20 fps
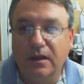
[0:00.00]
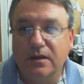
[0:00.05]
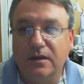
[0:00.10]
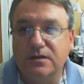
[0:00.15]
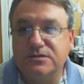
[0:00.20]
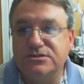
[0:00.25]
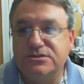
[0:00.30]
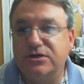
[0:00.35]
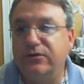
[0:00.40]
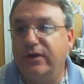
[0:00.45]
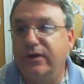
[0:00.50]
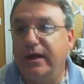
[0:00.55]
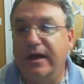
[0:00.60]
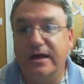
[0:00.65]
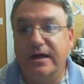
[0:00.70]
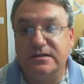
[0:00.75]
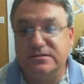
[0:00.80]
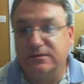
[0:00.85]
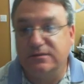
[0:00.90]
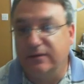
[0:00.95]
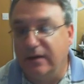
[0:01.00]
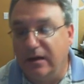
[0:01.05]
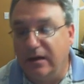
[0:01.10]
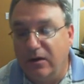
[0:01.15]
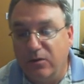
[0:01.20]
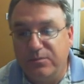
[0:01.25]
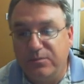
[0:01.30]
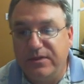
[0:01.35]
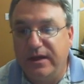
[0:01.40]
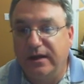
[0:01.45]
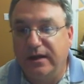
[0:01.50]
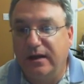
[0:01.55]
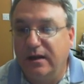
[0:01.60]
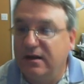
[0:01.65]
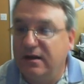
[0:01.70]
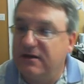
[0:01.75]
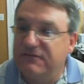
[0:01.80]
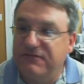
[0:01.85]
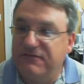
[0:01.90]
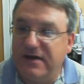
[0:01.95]
So guys, I hope that
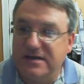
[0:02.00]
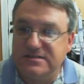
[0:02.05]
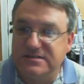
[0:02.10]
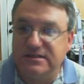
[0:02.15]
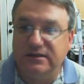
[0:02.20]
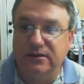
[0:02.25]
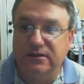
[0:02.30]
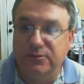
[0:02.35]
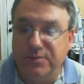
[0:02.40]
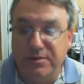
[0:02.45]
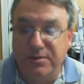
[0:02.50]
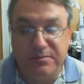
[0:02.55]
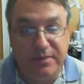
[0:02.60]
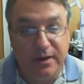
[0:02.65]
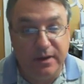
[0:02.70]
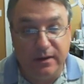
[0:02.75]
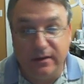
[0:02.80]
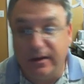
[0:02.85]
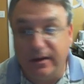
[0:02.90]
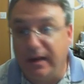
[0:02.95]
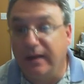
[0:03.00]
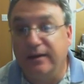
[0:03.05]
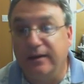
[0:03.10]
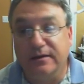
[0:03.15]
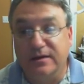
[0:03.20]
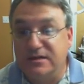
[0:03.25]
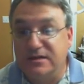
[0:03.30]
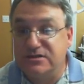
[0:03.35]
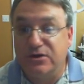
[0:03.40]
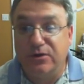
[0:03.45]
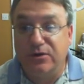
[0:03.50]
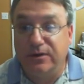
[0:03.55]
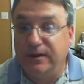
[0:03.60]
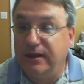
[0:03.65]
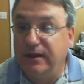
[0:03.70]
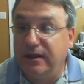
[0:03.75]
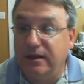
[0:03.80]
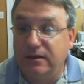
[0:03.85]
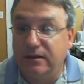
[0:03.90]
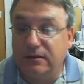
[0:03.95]
clarifies it a little bit better, and it's going to
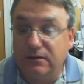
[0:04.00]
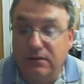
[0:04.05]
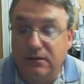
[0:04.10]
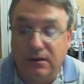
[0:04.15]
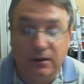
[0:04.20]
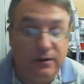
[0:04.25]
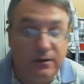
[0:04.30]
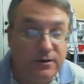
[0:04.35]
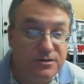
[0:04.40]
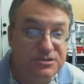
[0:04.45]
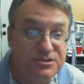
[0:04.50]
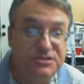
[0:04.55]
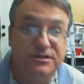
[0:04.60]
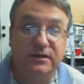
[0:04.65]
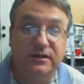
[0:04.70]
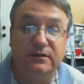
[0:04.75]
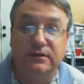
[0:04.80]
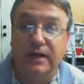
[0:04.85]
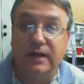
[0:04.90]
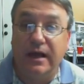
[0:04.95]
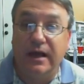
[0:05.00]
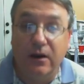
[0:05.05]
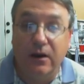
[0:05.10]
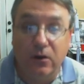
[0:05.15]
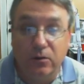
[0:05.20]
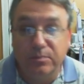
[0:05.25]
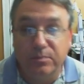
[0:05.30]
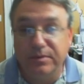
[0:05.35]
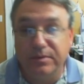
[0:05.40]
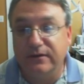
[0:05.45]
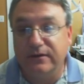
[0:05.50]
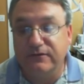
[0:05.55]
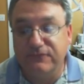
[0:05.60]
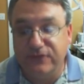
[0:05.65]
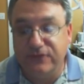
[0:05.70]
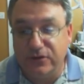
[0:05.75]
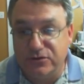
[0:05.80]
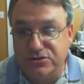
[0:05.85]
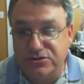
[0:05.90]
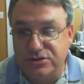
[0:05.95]
get clearer still, I hope, in the
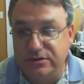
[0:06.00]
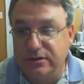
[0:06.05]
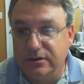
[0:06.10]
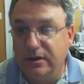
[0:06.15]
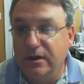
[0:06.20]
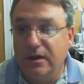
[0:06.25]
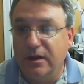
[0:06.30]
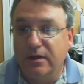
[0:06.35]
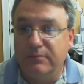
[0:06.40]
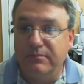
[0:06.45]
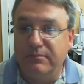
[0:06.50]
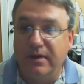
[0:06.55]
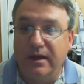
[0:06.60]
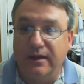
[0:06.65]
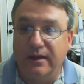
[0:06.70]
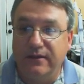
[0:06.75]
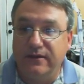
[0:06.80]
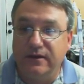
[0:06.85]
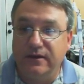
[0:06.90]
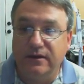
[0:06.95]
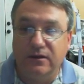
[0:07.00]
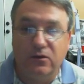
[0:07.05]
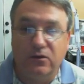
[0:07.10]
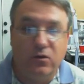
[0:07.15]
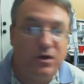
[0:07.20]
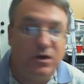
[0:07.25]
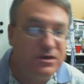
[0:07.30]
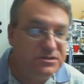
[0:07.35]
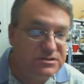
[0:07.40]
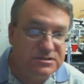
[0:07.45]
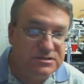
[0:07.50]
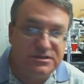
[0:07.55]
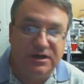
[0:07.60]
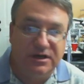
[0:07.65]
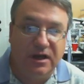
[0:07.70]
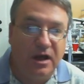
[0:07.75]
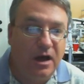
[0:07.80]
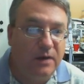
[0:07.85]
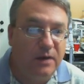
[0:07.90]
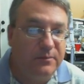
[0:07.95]
future by the questions and
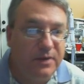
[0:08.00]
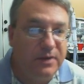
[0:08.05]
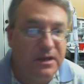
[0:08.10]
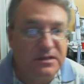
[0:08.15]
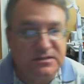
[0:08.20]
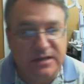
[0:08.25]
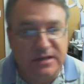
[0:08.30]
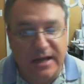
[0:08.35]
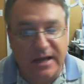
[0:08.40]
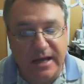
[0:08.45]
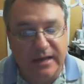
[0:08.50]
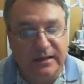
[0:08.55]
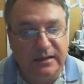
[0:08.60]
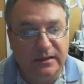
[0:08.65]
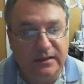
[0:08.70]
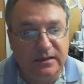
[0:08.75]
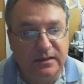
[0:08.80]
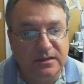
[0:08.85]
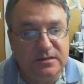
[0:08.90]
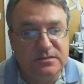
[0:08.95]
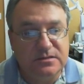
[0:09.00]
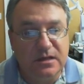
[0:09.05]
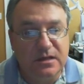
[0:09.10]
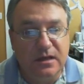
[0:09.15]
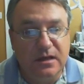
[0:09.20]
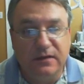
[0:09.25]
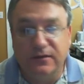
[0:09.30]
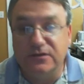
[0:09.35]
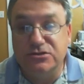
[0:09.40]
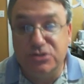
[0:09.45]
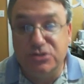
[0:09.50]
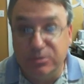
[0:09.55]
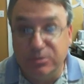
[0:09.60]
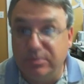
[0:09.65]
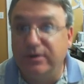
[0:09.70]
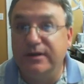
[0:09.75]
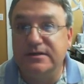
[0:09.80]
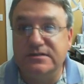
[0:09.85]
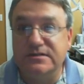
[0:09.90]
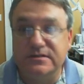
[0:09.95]
comments and ideas that you
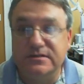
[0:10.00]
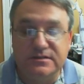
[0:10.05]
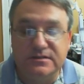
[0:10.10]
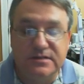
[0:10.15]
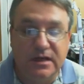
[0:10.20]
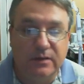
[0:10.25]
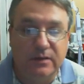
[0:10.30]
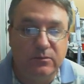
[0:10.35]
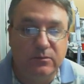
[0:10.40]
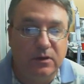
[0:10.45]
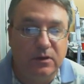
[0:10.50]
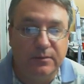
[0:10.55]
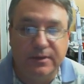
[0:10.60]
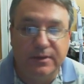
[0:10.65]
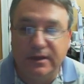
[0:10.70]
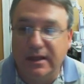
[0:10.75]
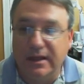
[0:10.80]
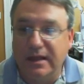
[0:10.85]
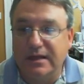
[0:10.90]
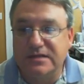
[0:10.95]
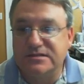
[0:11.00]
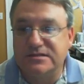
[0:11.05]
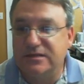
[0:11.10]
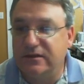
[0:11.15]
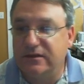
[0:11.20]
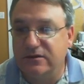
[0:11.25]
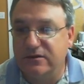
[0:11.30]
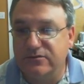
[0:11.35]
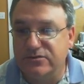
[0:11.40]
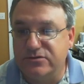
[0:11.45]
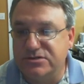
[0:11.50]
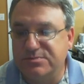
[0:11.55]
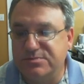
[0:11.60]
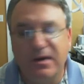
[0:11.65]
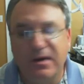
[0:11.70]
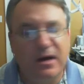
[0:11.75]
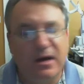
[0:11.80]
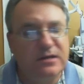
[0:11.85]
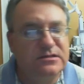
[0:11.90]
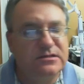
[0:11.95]
bring to the table. I mean, like I said, the
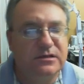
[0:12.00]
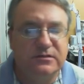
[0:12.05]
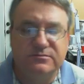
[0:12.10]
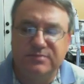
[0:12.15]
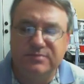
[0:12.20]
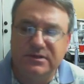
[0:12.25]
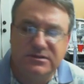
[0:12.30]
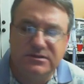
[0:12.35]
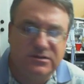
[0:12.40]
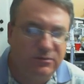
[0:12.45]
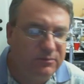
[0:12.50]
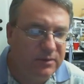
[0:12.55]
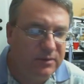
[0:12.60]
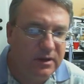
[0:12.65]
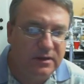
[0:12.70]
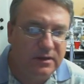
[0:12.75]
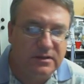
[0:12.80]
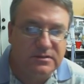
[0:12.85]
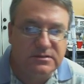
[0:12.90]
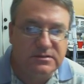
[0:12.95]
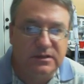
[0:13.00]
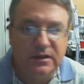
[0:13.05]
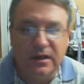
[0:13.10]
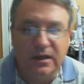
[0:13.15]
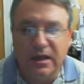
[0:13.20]
response has been tremendous.